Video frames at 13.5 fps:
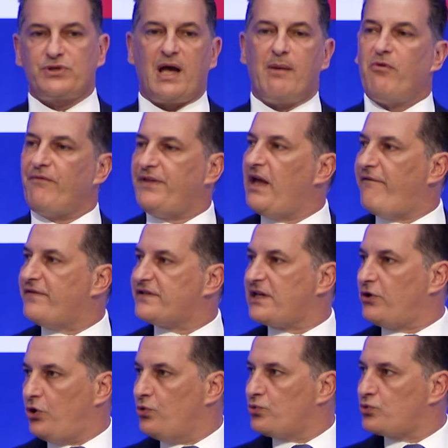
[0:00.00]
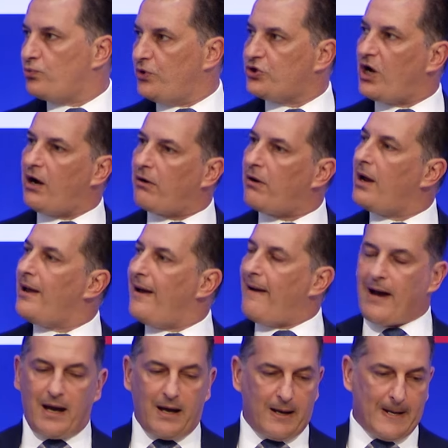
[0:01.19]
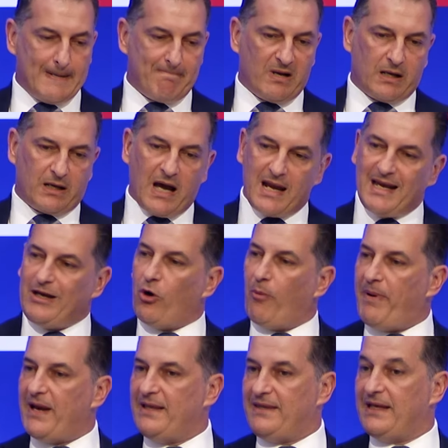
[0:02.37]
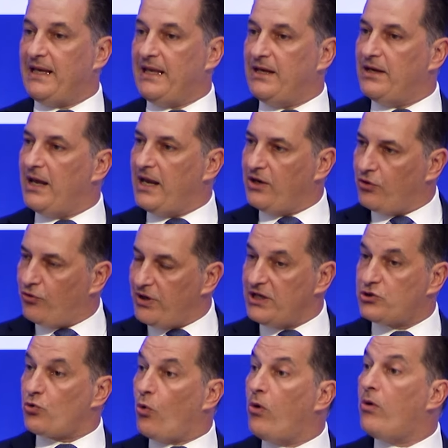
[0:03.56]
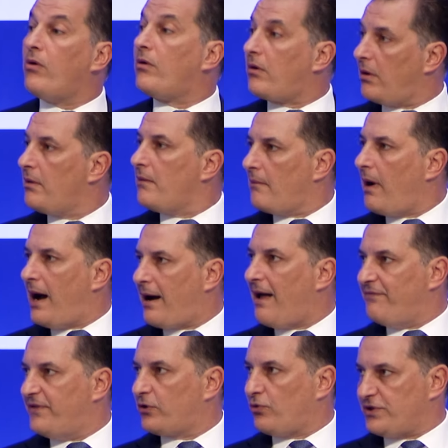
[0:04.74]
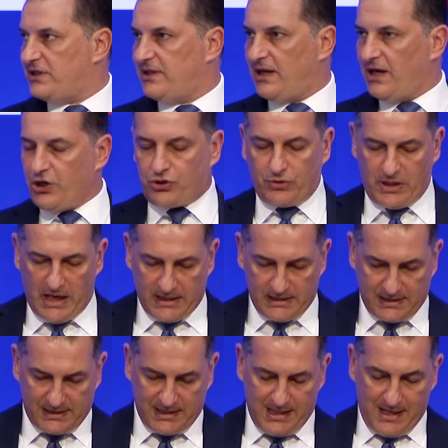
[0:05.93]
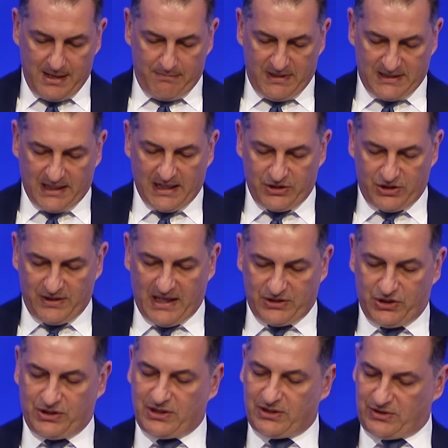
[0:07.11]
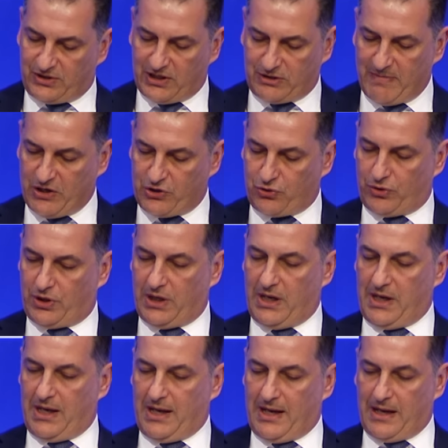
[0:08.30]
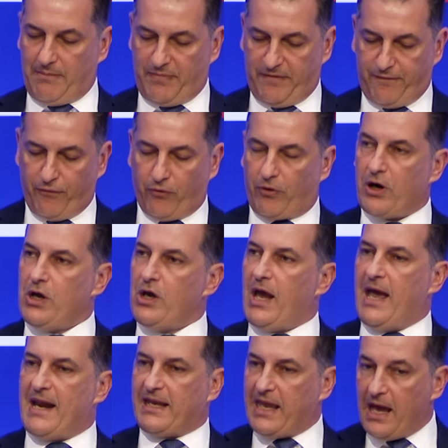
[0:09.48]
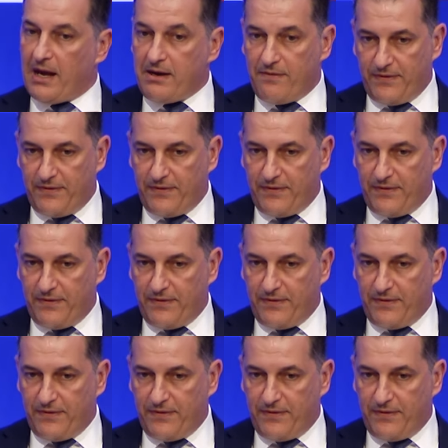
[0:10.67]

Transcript: some of the FSRUs, which are currently operating in Greece or are under consideration, as Mr. Hadjidakis just mentioned before. And again,